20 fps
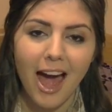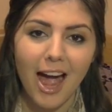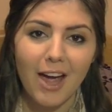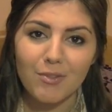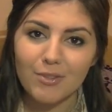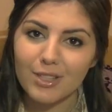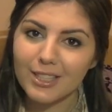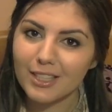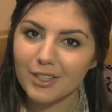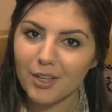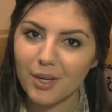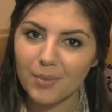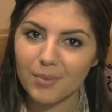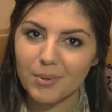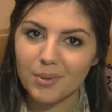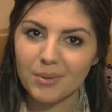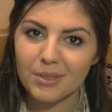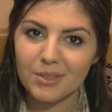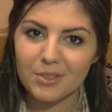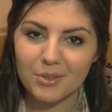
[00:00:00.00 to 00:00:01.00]
I really hope
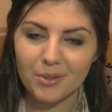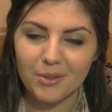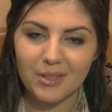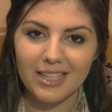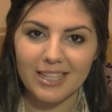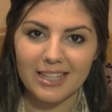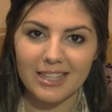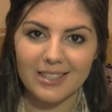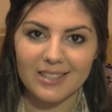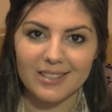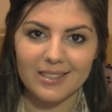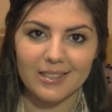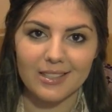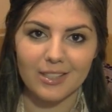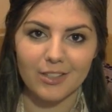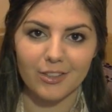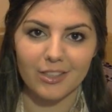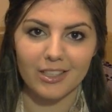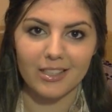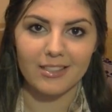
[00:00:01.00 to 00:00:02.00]
you enjoy this
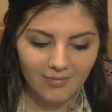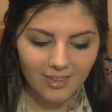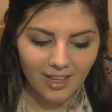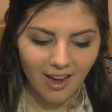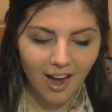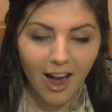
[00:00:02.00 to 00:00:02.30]
series.